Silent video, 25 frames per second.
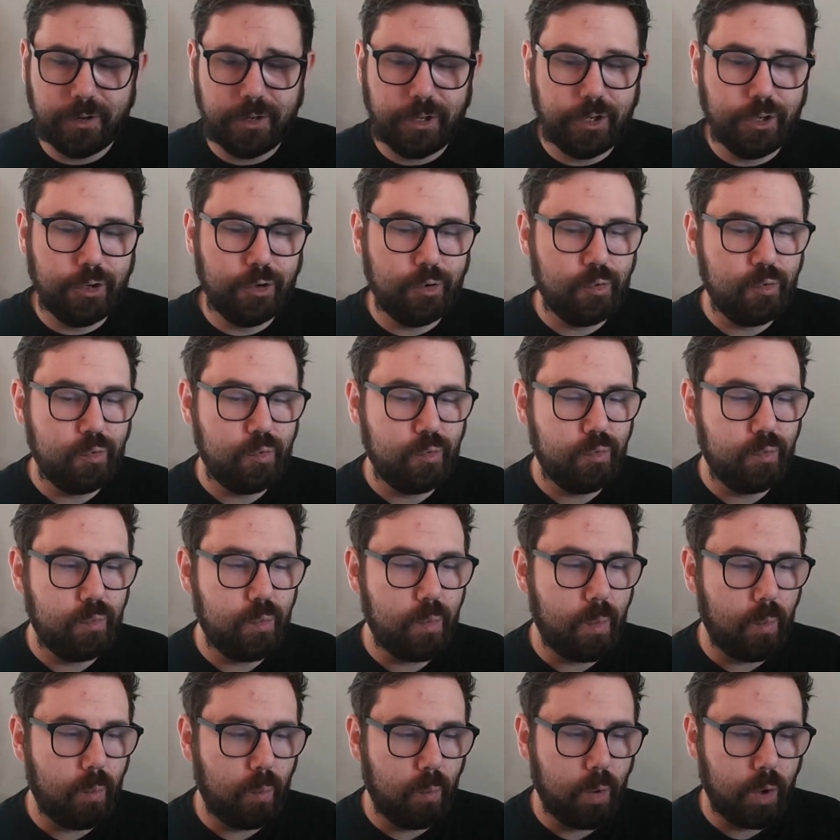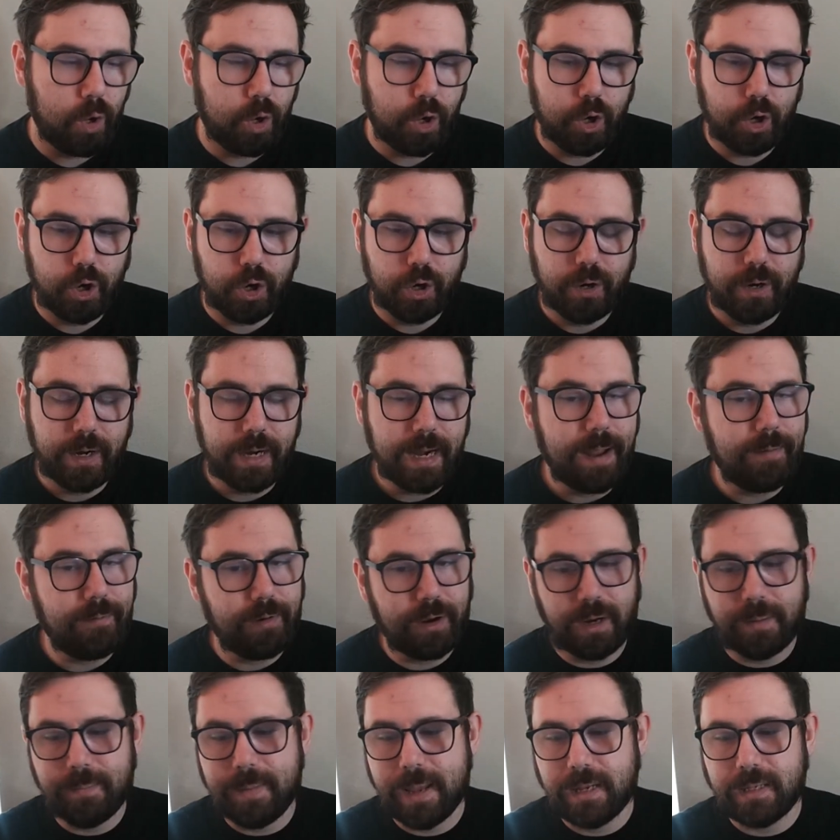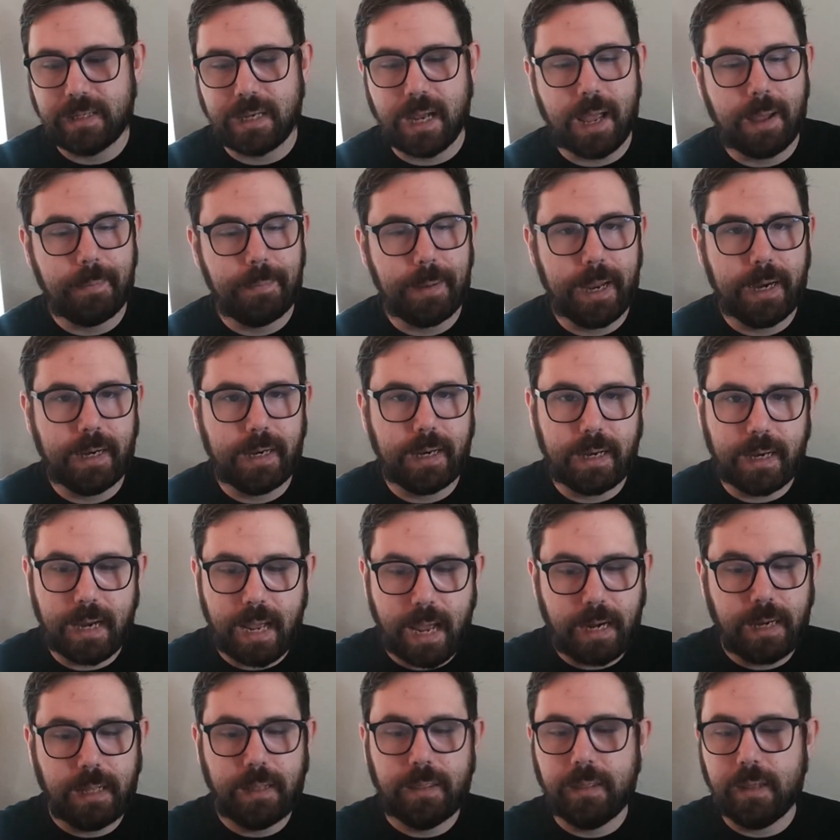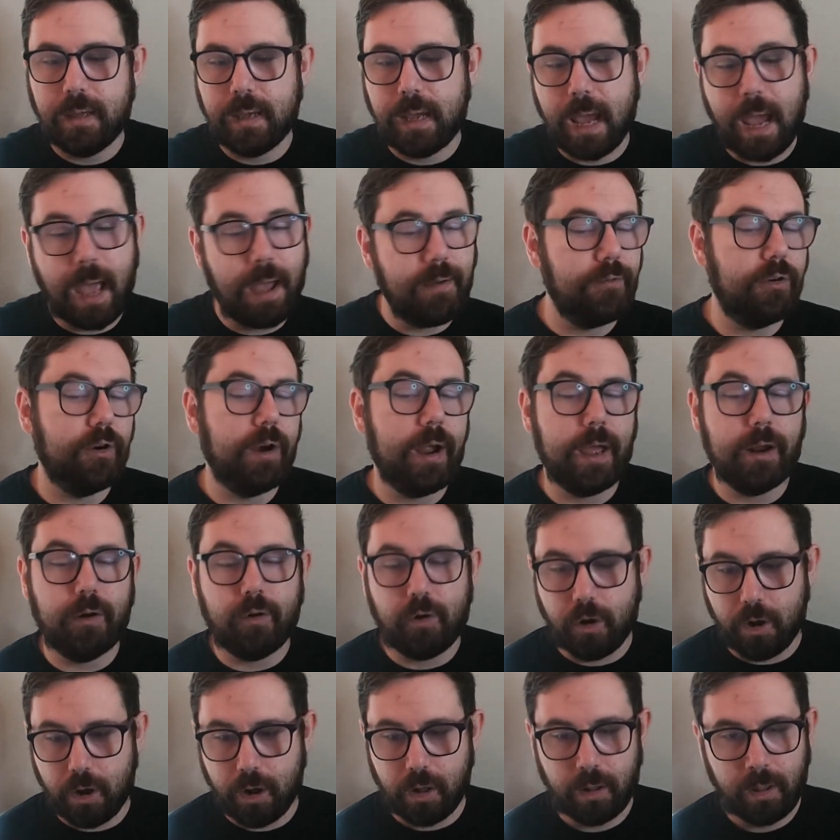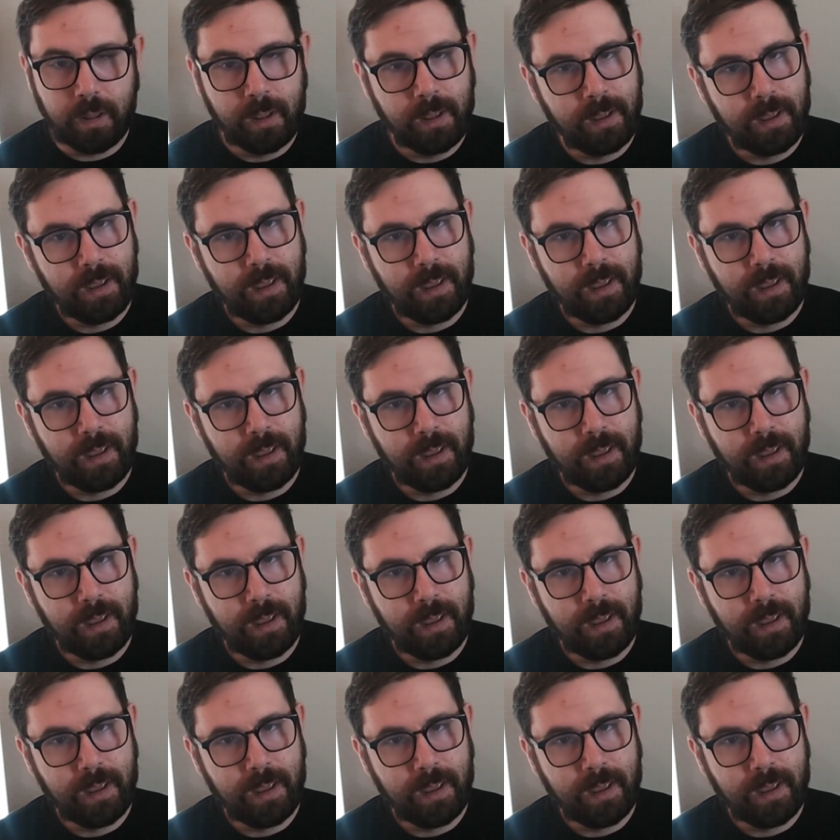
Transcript: you were never going to make top 8 in anything ever at all.